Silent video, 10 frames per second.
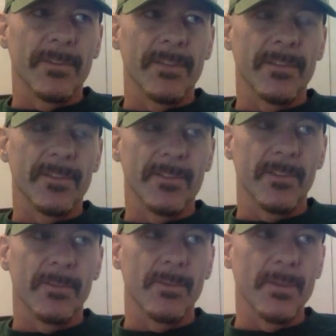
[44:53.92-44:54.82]
it's
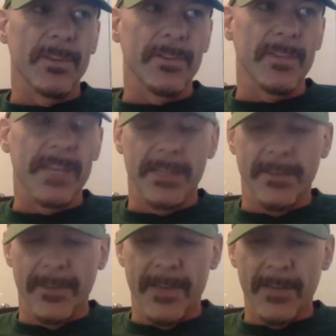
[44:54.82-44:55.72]
going to be really exciting
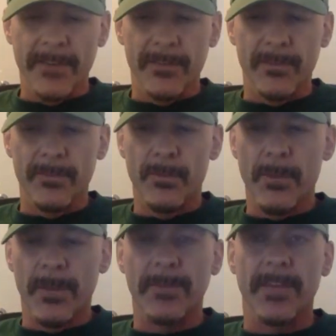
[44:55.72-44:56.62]
in the next few
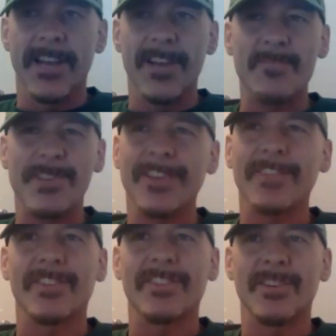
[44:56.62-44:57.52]
months ahead,
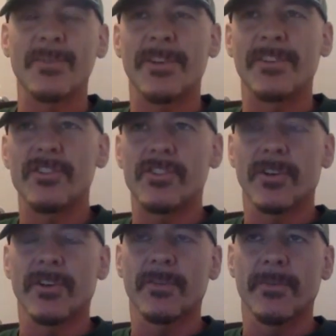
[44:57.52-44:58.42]
because I think when
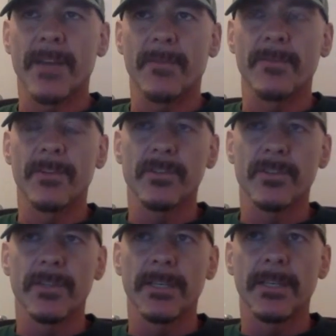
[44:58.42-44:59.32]
Sugar's fight
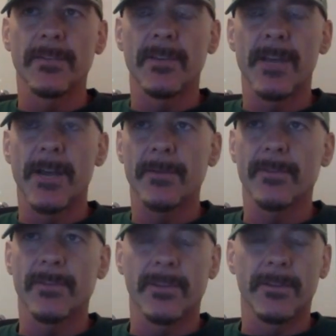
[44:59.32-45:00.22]
officially gets
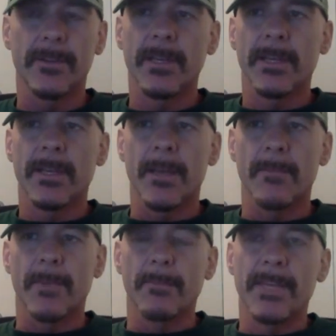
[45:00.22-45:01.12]
announced, and
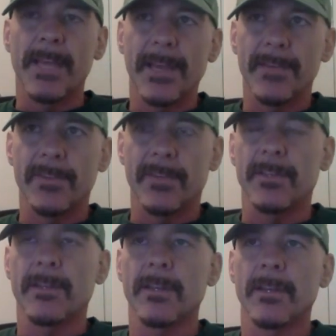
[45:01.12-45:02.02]
I'm
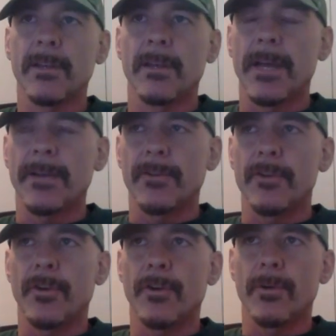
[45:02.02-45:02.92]
guessing, I don't
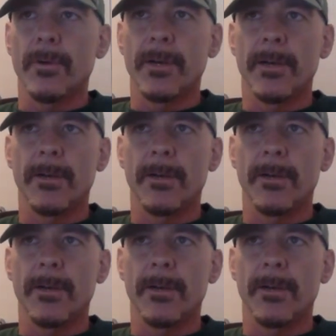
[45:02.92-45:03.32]
know,